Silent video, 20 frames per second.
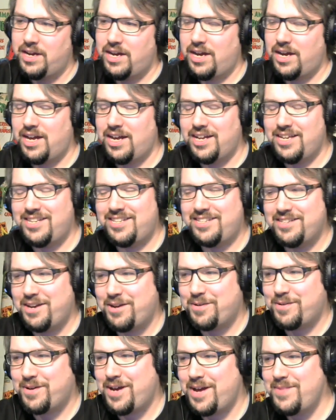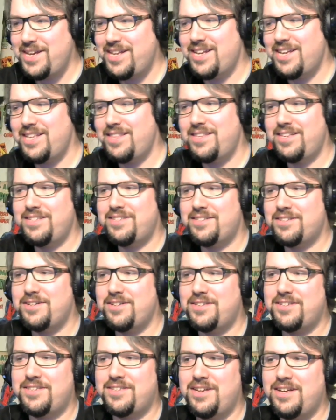Uh, so I mean, it's
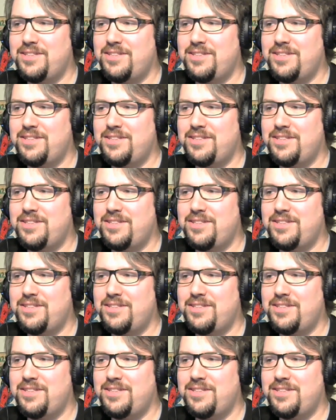good.